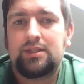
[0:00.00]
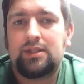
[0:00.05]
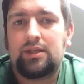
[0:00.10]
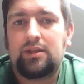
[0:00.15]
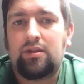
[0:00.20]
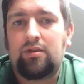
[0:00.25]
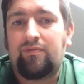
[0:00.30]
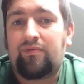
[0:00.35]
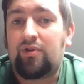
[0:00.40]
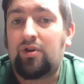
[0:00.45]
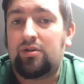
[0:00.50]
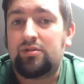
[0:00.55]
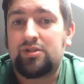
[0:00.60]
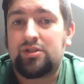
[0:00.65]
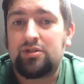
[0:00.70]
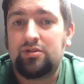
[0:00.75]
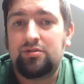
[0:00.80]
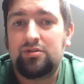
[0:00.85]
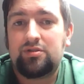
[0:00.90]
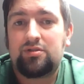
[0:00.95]
The Forgotten
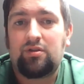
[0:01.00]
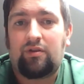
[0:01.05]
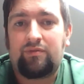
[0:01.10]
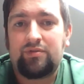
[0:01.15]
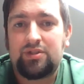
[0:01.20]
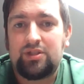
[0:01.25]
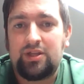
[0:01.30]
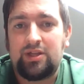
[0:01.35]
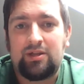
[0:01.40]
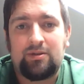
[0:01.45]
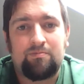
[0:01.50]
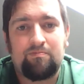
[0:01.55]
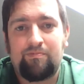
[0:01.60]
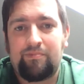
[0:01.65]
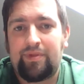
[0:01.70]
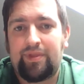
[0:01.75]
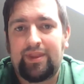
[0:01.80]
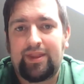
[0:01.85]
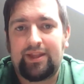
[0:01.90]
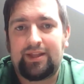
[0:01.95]
Sons, obviously
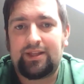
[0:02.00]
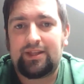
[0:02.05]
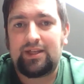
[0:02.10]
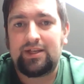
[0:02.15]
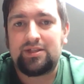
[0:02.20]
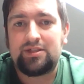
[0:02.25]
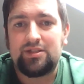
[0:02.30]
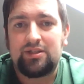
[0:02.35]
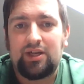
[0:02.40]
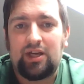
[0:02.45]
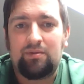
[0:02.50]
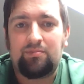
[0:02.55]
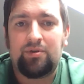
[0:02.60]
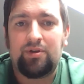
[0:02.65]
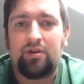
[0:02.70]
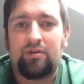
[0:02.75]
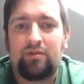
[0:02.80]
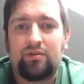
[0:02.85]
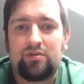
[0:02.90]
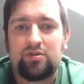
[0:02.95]
decent
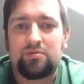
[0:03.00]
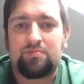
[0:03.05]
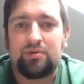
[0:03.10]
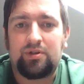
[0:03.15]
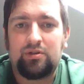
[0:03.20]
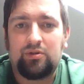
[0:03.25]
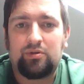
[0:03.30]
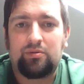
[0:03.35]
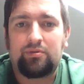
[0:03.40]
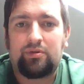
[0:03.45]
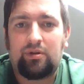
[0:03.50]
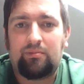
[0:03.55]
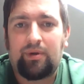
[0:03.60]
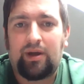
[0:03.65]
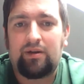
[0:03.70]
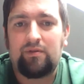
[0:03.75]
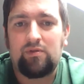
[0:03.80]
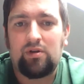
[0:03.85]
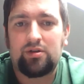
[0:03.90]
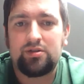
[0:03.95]
debut, they've just been called up to the
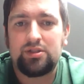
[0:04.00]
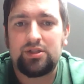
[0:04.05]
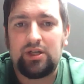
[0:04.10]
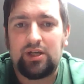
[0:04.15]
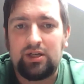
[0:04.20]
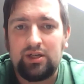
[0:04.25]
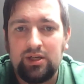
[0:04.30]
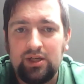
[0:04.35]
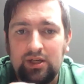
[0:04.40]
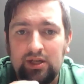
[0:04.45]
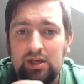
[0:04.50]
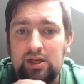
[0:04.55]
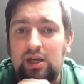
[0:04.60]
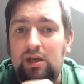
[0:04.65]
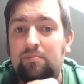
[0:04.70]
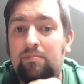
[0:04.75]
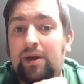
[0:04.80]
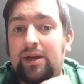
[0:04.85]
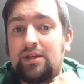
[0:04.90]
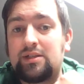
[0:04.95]
main roster. It
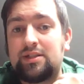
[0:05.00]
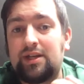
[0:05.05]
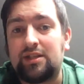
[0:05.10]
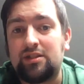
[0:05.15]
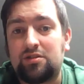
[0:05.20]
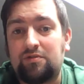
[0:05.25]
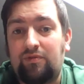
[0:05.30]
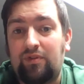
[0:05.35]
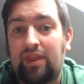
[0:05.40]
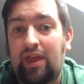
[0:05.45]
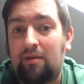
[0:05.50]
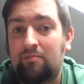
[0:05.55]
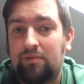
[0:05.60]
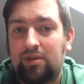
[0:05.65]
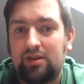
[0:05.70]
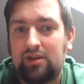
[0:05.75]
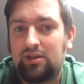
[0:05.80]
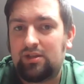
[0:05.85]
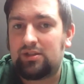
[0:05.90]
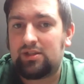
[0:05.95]
makes sense for them
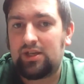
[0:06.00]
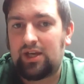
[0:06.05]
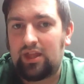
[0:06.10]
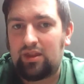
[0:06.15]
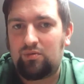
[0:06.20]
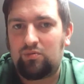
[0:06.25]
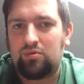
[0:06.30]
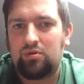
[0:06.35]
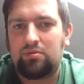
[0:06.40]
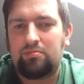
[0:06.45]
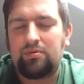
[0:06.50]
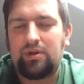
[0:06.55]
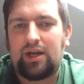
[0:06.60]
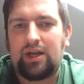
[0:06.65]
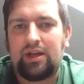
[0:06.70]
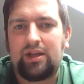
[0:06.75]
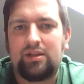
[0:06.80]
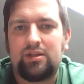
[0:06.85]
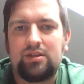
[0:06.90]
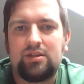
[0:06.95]
to get the rub,
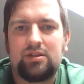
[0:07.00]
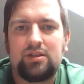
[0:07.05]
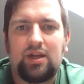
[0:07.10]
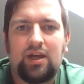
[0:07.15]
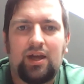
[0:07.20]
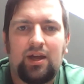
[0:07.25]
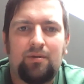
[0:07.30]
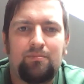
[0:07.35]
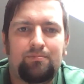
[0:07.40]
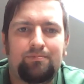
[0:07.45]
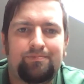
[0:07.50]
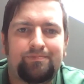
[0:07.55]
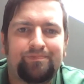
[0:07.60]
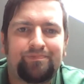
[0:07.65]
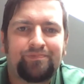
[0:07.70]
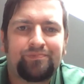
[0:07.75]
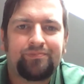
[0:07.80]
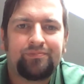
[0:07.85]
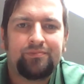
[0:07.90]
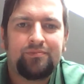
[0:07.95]
and the
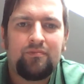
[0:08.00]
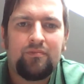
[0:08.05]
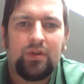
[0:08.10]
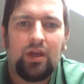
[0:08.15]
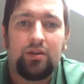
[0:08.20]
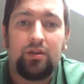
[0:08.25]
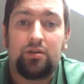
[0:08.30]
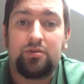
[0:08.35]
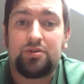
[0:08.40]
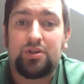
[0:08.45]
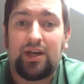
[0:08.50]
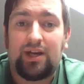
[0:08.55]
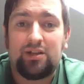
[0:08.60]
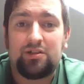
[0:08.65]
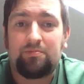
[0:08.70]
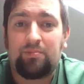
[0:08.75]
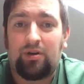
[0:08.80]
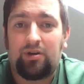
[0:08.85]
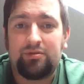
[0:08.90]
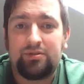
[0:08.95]
Lucha House
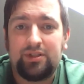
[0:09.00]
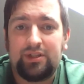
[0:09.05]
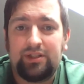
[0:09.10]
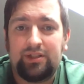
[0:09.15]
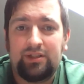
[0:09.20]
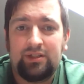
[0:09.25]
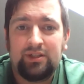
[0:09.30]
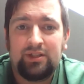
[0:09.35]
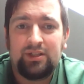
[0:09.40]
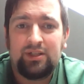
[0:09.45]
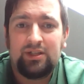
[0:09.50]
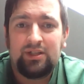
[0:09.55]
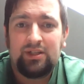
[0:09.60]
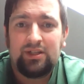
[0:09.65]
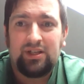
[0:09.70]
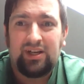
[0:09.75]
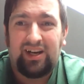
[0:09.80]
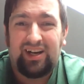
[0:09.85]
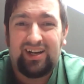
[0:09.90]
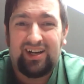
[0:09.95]
Party,
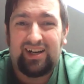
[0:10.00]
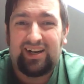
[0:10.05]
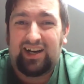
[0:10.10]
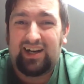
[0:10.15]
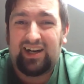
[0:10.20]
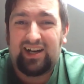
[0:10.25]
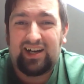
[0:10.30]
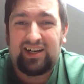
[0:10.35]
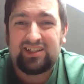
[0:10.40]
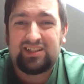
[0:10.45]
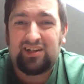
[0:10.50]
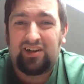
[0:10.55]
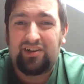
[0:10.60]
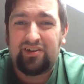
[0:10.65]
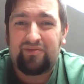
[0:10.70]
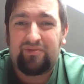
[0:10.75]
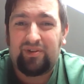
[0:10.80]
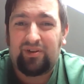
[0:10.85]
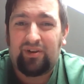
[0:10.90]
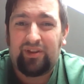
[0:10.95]
I kind of
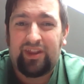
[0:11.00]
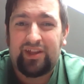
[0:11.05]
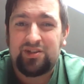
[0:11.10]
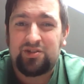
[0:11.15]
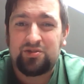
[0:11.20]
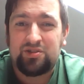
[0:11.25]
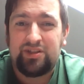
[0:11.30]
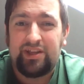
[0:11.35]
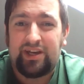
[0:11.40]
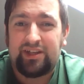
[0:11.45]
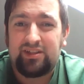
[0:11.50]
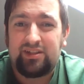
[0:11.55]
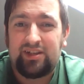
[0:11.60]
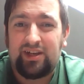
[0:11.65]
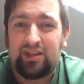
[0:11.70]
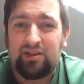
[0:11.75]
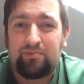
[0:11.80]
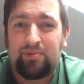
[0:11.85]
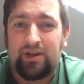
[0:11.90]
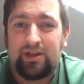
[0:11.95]
feel like they're just there to take
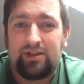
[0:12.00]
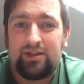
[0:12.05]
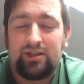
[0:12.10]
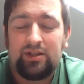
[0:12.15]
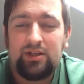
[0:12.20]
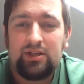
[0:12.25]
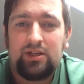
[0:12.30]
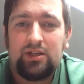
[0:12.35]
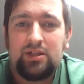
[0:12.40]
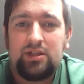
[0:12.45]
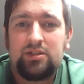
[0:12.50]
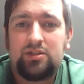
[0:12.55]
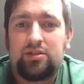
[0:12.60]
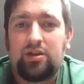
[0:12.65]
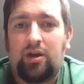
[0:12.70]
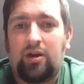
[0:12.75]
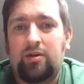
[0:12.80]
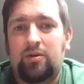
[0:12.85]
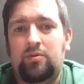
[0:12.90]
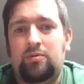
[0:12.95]
the pin.
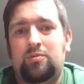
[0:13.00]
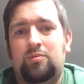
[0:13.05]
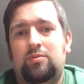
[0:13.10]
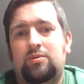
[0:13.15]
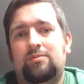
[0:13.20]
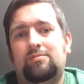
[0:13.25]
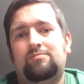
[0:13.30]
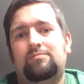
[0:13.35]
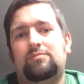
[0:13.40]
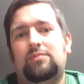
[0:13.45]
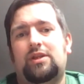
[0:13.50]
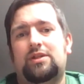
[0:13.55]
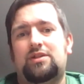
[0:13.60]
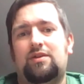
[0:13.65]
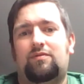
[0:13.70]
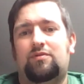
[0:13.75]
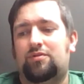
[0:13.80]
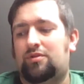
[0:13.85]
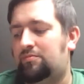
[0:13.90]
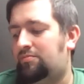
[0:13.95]
So let's have
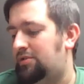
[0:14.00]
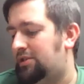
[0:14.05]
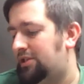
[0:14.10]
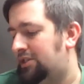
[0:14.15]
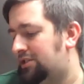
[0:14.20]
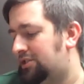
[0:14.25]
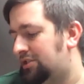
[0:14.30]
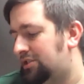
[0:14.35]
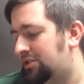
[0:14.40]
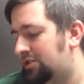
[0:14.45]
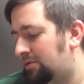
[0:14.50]
a look at the predictions.